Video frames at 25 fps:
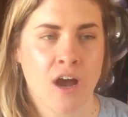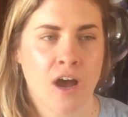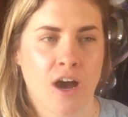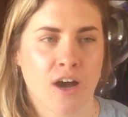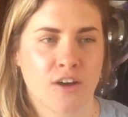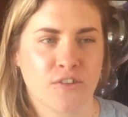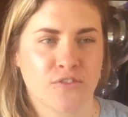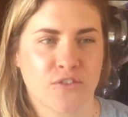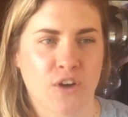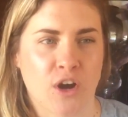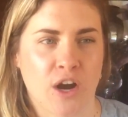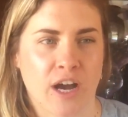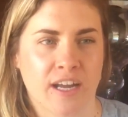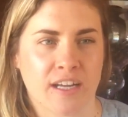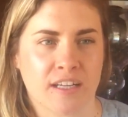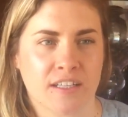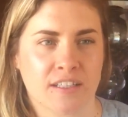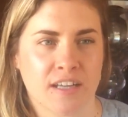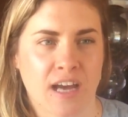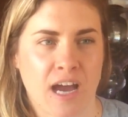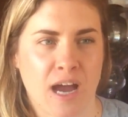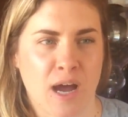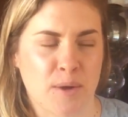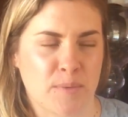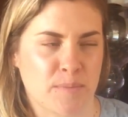I find
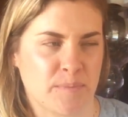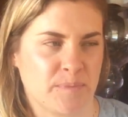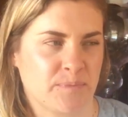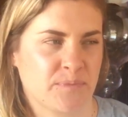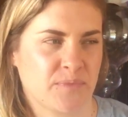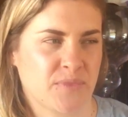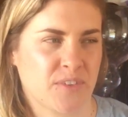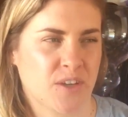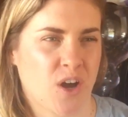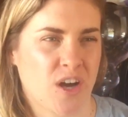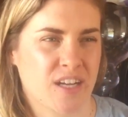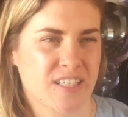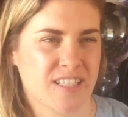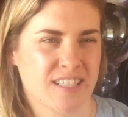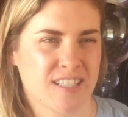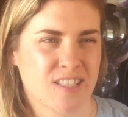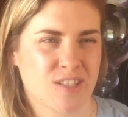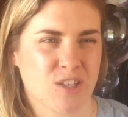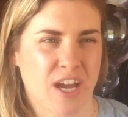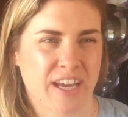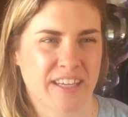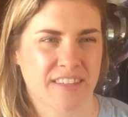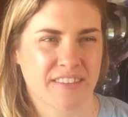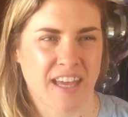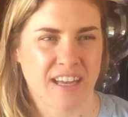that I
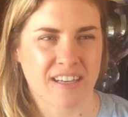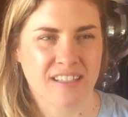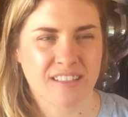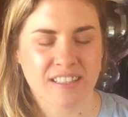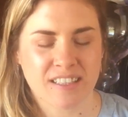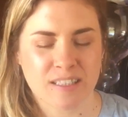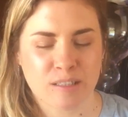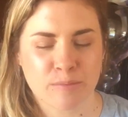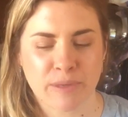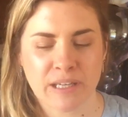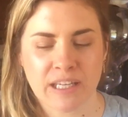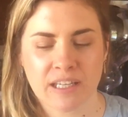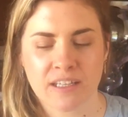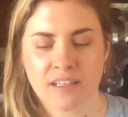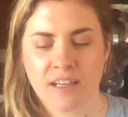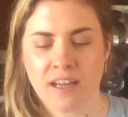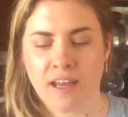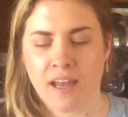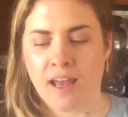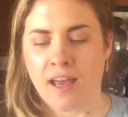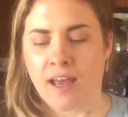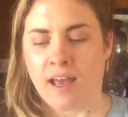dislike that a little bit.